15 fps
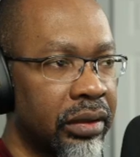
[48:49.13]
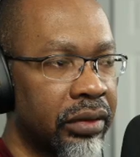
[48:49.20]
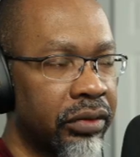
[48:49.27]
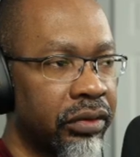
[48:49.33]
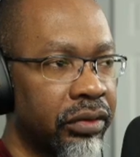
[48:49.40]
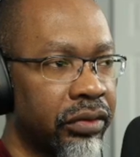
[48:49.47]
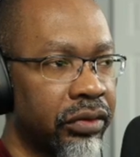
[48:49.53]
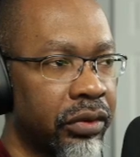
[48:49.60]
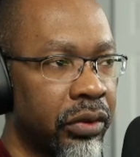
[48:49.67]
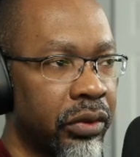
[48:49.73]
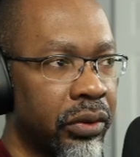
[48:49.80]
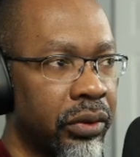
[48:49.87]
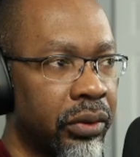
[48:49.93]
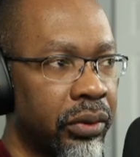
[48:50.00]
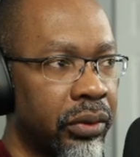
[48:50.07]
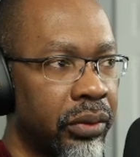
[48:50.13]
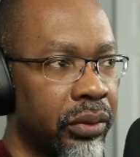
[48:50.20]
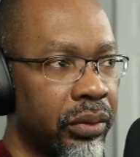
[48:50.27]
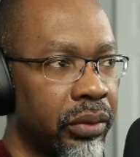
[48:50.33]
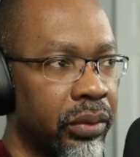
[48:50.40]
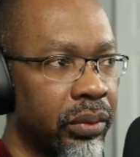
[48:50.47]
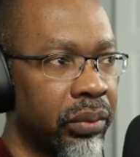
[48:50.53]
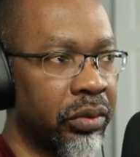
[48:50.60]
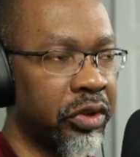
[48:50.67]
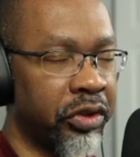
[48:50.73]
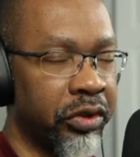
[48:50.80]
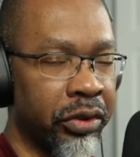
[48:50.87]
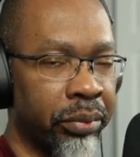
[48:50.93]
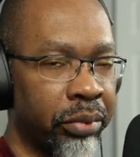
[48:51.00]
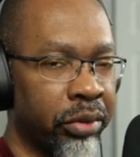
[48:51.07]
So when you're
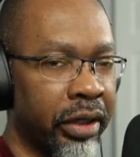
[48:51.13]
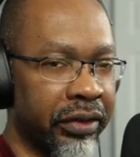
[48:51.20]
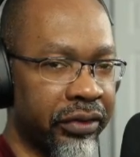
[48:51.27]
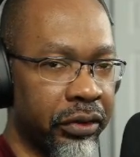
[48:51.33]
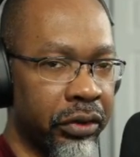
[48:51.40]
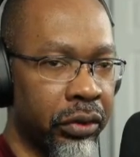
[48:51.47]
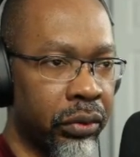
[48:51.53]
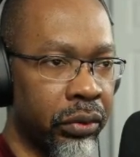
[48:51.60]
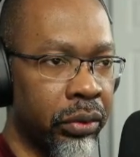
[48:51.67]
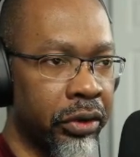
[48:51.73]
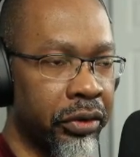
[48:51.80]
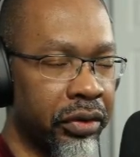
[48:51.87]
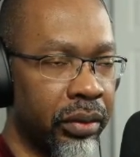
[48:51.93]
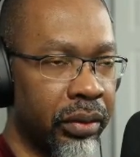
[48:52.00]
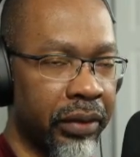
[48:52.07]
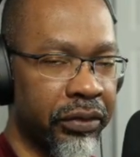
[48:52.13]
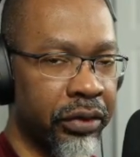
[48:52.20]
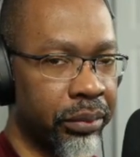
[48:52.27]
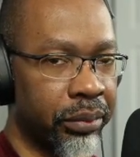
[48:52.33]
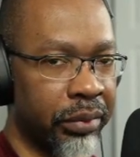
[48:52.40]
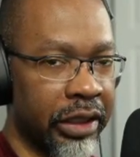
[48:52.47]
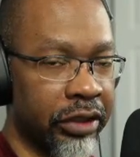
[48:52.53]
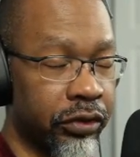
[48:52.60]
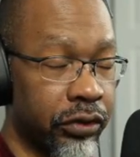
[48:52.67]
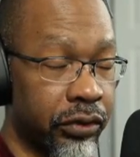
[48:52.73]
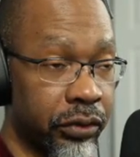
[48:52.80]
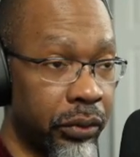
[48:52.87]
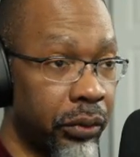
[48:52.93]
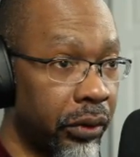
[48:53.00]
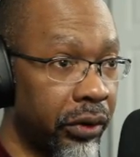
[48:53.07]
pricing your work, you have to make
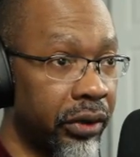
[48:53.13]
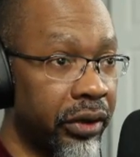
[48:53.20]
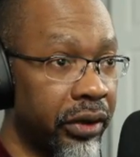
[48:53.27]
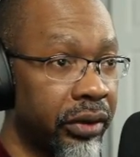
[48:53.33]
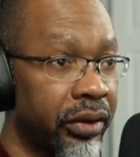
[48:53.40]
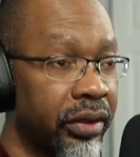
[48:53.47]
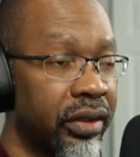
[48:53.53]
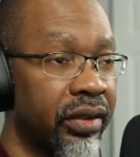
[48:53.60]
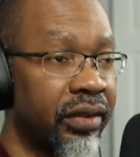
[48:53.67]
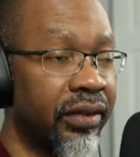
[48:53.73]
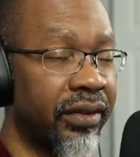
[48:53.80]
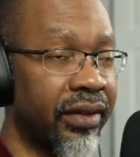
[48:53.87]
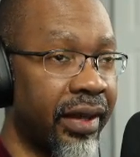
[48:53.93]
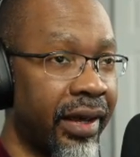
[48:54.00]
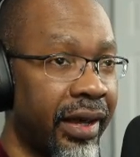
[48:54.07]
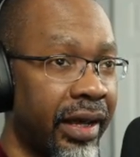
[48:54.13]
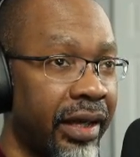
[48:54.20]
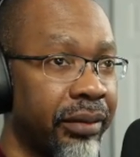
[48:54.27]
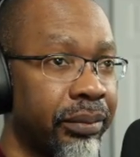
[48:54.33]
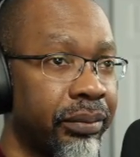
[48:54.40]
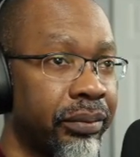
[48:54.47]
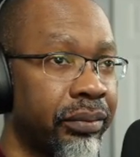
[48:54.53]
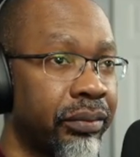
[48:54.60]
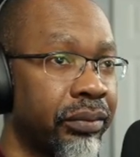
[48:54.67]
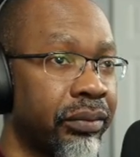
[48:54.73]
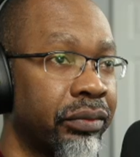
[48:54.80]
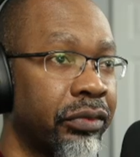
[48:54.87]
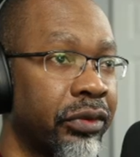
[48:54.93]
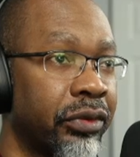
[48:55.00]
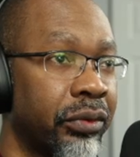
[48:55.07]
sure that
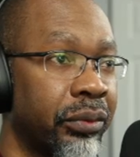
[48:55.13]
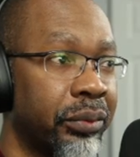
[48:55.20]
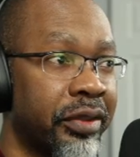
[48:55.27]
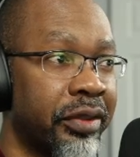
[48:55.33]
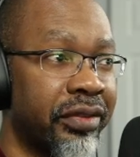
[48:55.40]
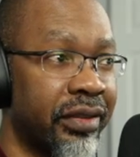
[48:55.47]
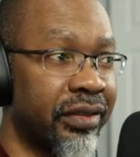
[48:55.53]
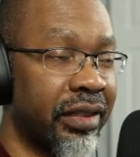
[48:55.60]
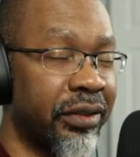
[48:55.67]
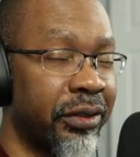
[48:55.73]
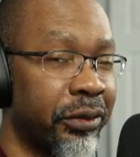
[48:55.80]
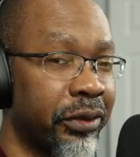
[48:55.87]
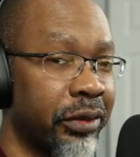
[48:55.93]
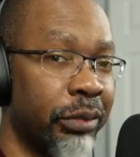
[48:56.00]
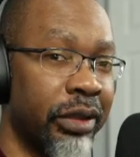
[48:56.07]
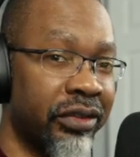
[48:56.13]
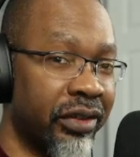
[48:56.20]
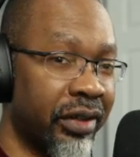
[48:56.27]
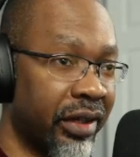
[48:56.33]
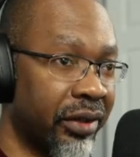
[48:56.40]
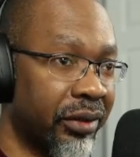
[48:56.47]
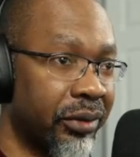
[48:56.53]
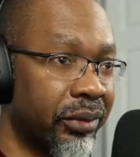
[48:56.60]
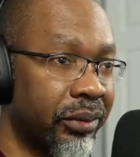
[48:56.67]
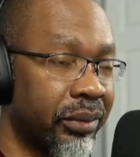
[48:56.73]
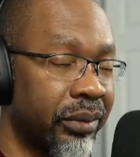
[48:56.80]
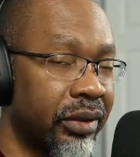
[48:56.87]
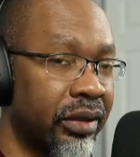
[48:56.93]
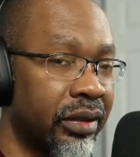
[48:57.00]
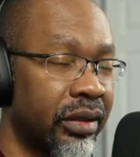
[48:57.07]
once they take their commission out,
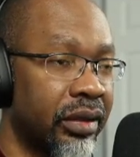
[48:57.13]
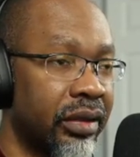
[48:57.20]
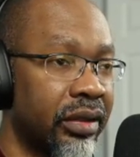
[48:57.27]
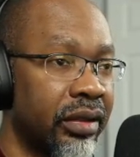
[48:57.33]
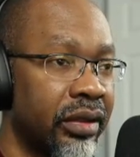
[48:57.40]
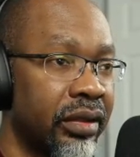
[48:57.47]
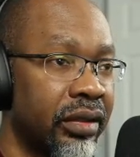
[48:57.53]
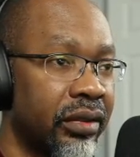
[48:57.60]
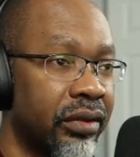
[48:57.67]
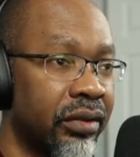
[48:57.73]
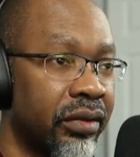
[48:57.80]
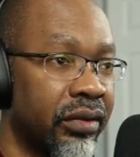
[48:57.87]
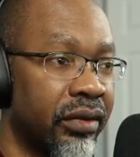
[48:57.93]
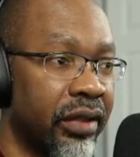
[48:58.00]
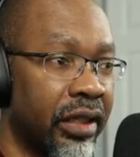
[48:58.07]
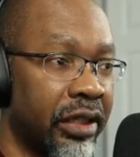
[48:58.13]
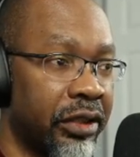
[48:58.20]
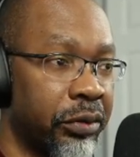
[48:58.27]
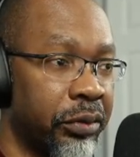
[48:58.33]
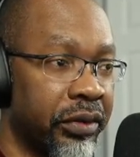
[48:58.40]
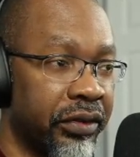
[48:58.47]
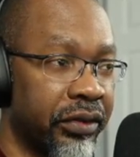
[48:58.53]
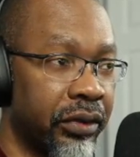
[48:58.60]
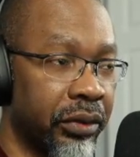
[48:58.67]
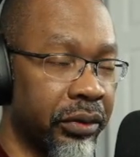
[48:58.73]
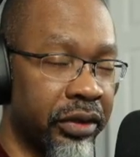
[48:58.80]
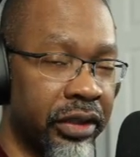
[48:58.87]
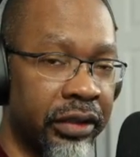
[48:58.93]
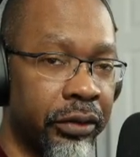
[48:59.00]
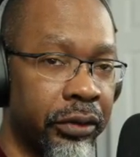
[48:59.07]
that you can still
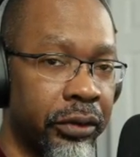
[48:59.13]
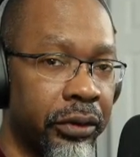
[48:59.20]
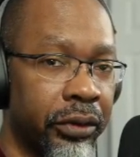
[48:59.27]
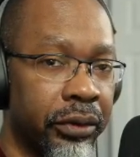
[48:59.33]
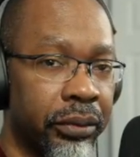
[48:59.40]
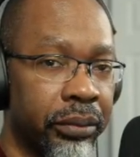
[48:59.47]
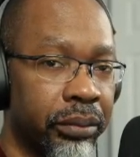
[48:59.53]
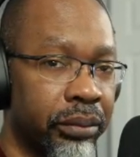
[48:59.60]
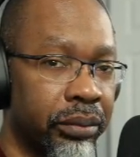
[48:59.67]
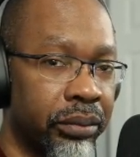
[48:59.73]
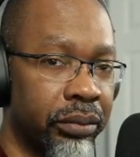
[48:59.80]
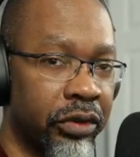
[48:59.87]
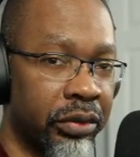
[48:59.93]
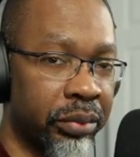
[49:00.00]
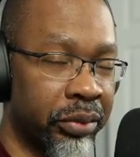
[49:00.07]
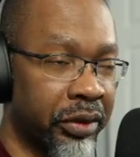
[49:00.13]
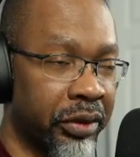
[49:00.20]
cover the print